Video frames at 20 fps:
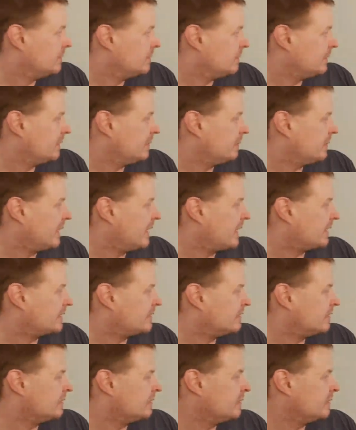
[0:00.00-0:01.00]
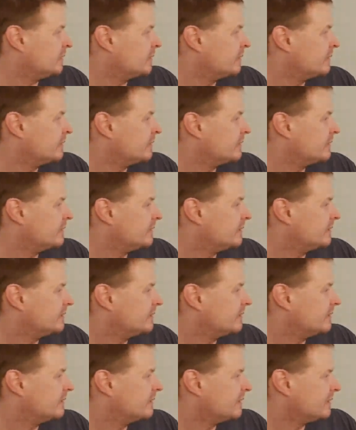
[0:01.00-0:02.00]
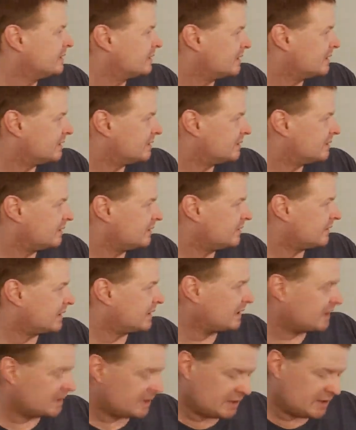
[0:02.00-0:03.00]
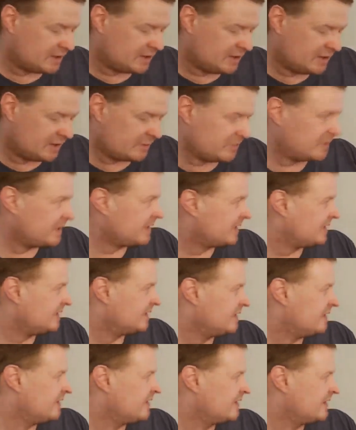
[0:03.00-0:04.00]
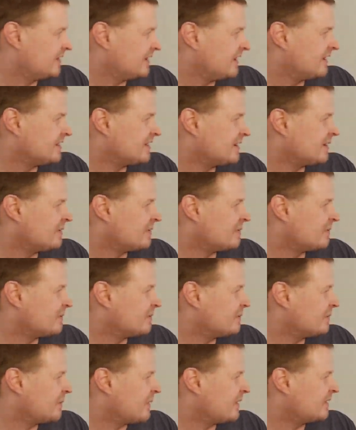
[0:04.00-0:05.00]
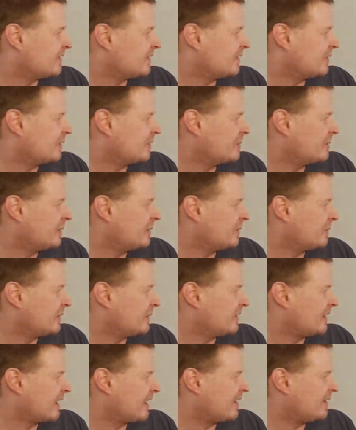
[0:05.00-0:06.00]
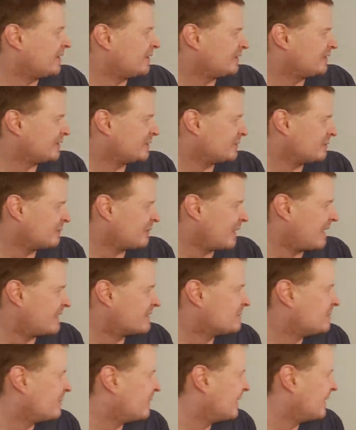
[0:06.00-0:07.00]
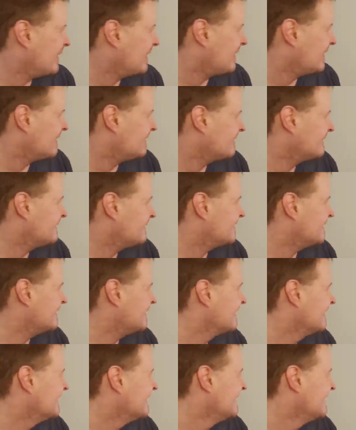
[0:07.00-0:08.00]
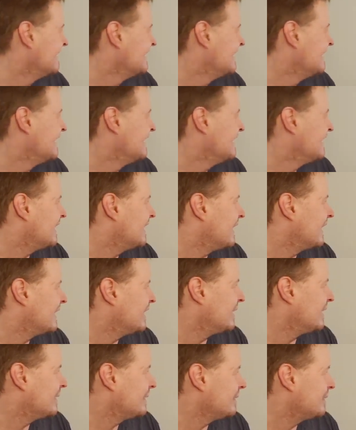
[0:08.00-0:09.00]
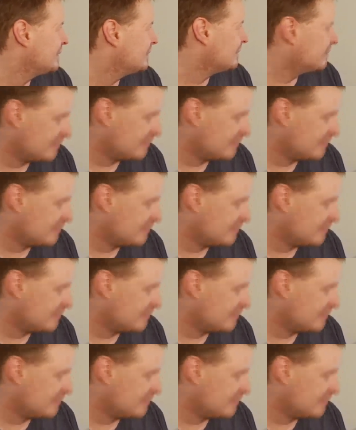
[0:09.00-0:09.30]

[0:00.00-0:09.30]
went back to see if I can jump back in here. Yes, I've watched a little bit of Weird Al and some basketball highlights, and all